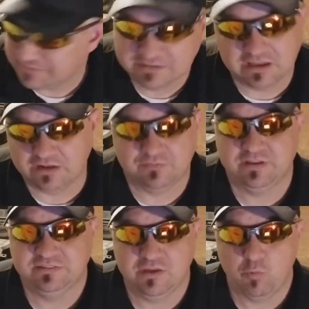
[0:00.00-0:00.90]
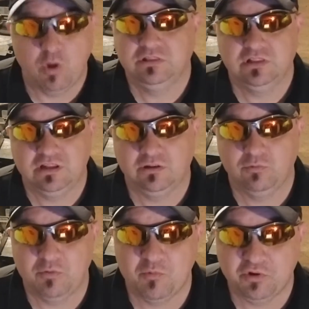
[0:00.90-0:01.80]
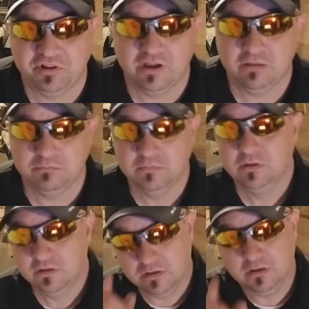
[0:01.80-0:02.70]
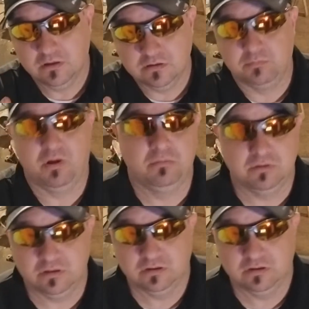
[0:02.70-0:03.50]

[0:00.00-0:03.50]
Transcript: And if I say one little one more time, you're probably going to